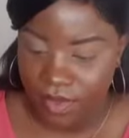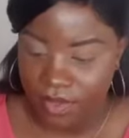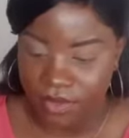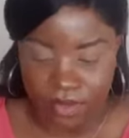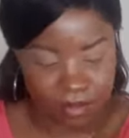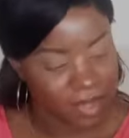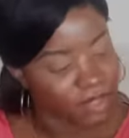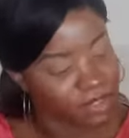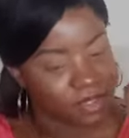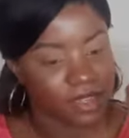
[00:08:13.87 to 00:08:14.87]
Okay, so the
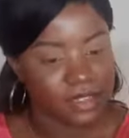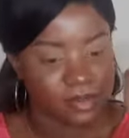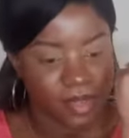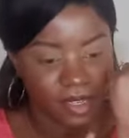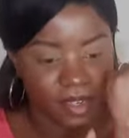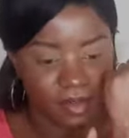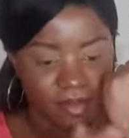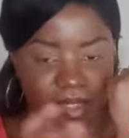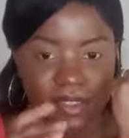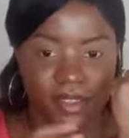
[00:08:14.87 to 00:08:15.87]
matte shades might
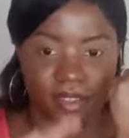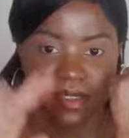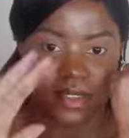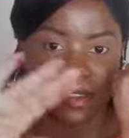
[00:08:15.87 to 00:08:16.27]
not be,